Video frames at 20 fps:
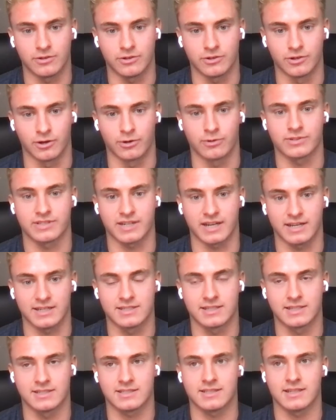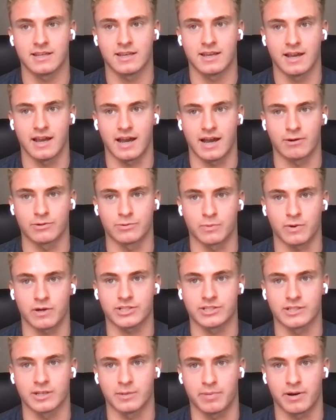Yeah. Neuroscientist. Yeah. I was
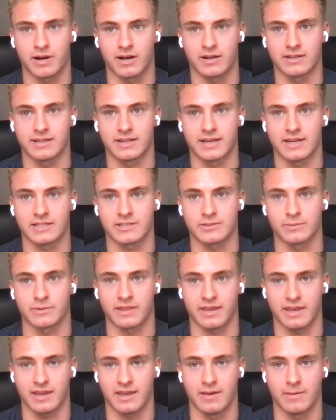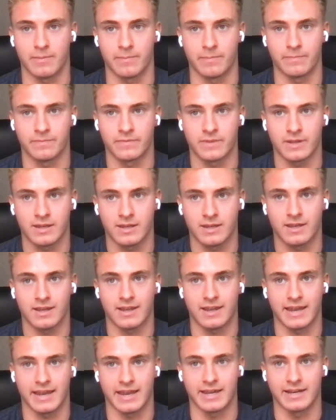watching a yeah. podcast with him
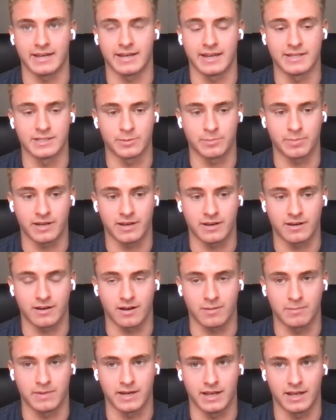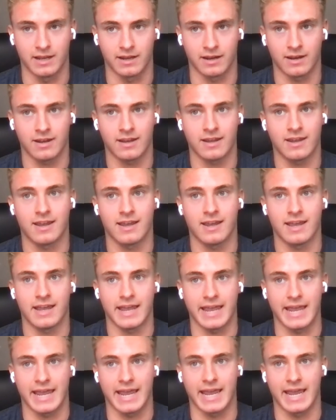and his opinion on meaning,
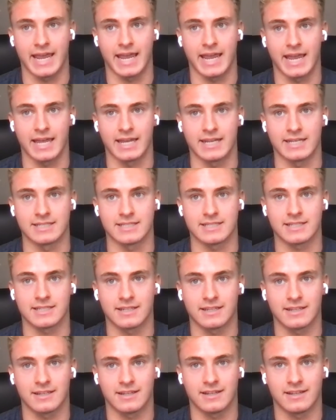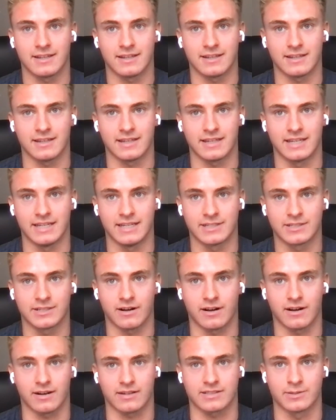and he
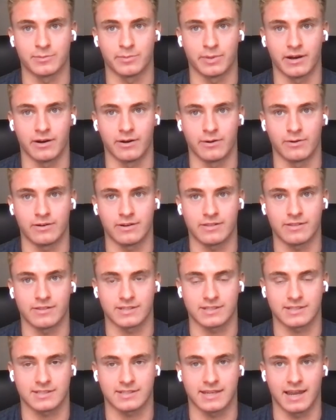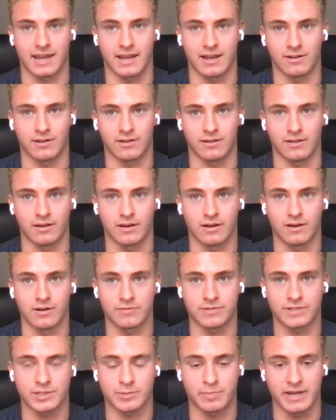talks about the scale
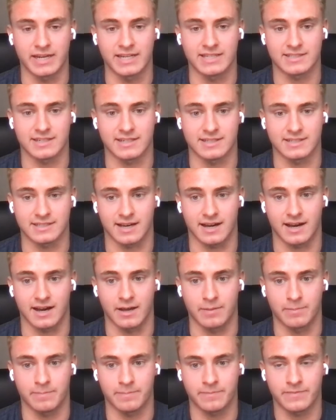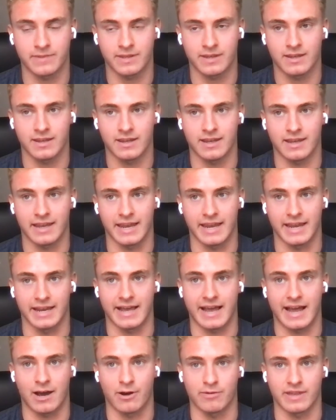of space and time and
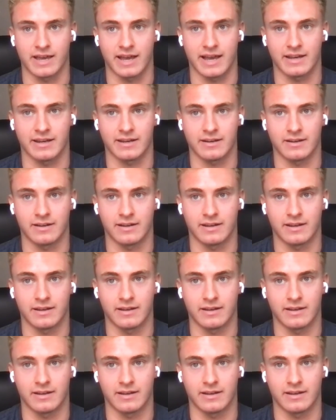how that